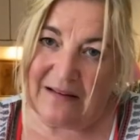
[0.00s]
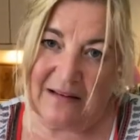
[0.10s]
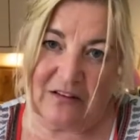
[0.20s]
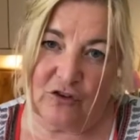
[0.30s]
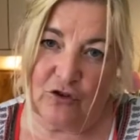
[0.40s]
it
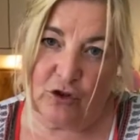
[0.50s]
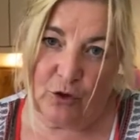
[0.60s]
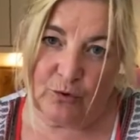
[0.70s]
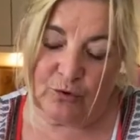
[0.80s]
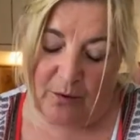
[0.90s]
so
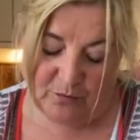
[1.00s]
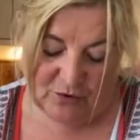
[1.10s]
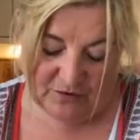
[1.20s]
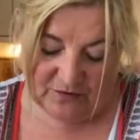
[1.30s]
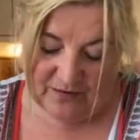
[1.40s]

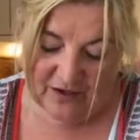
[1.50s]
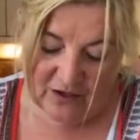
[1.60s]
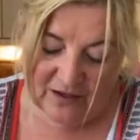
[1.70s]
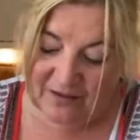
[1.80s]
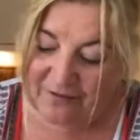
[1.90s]
scrumptious. And then
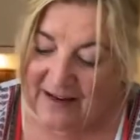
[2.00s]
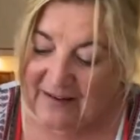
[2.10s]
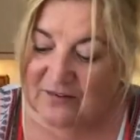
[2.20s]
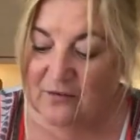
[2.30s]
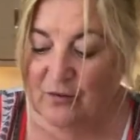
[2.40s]
little
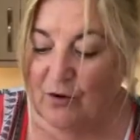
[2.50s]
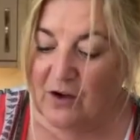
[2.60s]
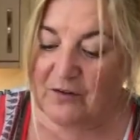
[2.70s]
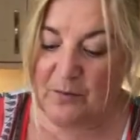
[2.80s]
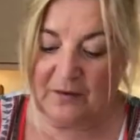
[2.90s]
flecks of the
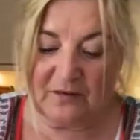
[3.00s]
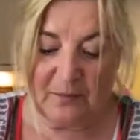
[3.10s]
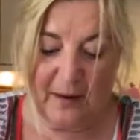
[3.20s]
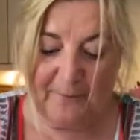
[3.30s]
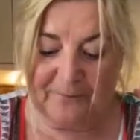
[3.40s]
raspberries as
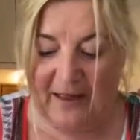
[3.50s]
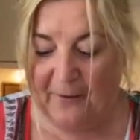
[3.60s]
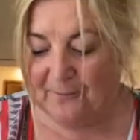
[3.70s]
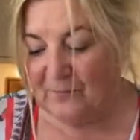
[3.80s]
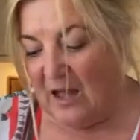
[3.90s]
well. Now,
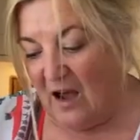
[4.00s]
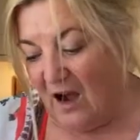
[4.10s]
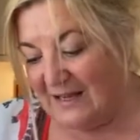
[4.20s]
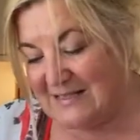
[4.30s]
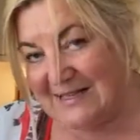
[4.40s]

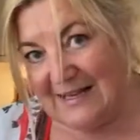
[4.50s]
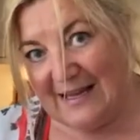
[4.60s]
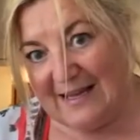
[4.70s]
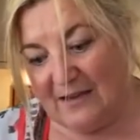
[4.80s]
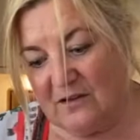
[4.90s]

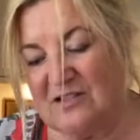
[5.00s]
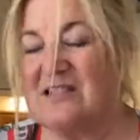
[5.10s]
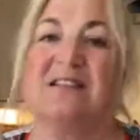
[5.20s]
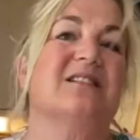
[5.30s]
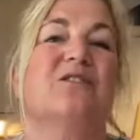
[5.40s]
ideally, because this
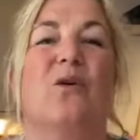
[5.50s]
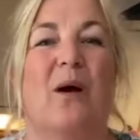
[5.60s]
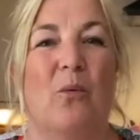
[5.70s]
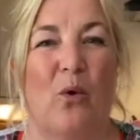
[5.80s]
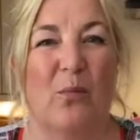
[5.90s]
is still
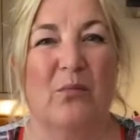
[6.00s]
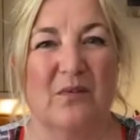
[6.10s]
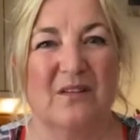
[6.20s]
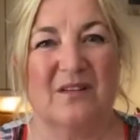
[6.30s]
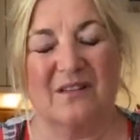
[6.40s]
quite warm,
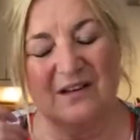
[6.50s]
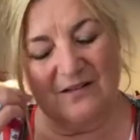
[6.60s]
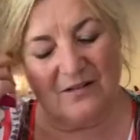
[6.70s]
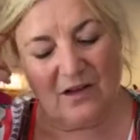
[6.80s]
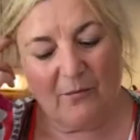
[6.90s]

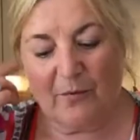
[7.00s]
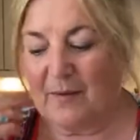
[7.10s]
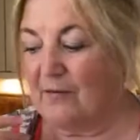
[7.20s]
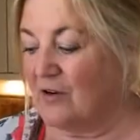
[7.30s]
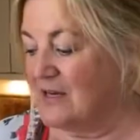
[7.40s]
it's come from the
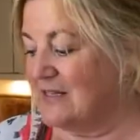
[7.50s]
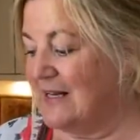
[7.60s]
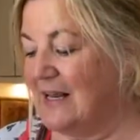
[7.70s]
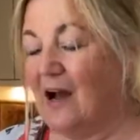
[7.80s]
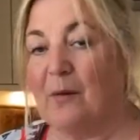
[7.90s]
oven,
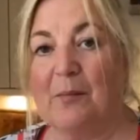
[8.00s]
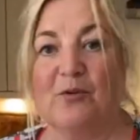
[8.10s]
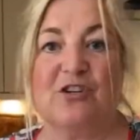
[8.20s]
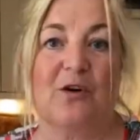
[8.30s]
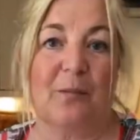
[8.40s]
ideally I would
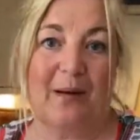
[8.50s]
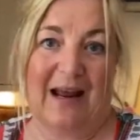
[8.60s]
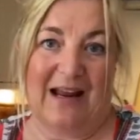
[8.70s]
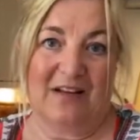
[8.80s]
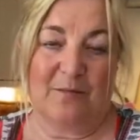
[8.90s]
put it on a
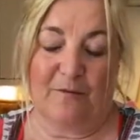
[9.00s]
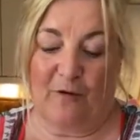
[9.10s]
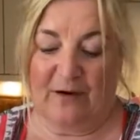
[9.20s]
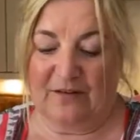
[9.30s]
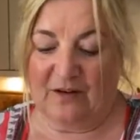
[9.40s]
plate before
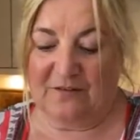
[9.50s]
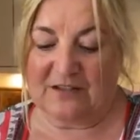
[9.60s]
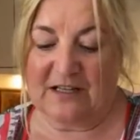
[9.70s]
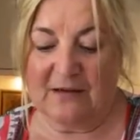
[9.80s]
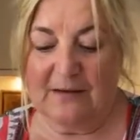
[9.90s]
I served
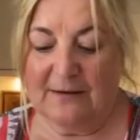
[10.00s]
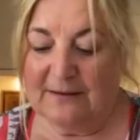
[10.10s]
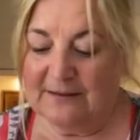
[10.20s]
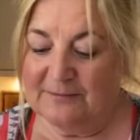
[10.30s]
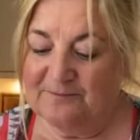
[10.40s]
it. I
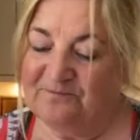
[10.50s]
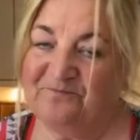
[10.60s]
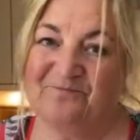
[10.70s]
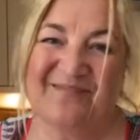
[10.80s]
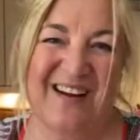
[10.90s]

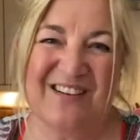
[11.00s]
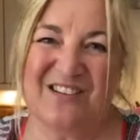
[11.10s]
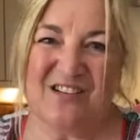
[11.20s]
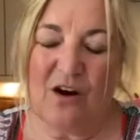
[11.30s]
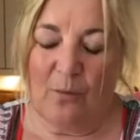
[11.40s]

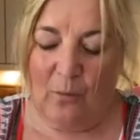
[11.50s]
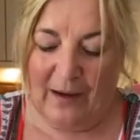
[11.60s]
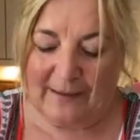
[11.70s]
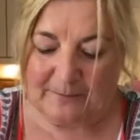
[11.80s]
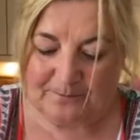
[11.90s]
just can't
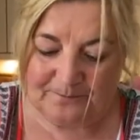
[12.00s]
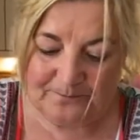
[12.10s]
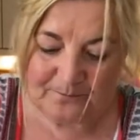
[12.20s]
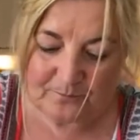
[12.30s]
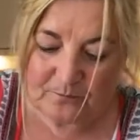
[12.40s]
wait.
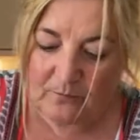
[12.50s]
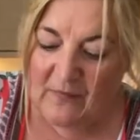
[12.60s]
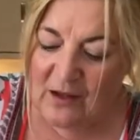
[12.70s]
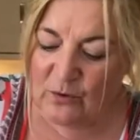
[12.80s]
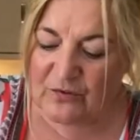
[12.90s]

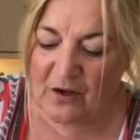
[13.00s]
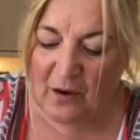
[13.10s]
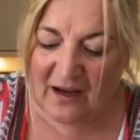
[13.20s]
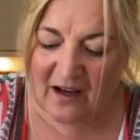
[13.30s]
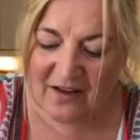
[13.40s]
And also, I
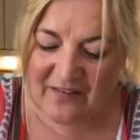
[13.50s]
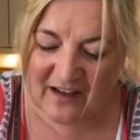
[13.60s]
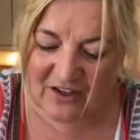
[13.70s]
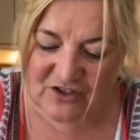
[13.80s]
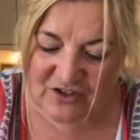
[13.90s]
kind of think
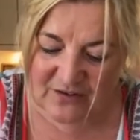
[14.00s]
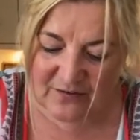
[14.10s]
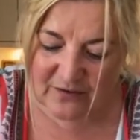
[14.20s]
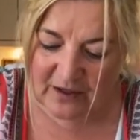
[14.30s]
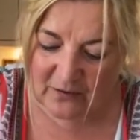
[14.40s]
I should do this
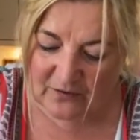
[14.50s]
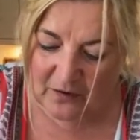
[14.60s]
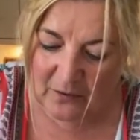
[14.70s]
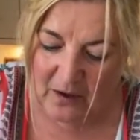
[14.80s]
for you. So,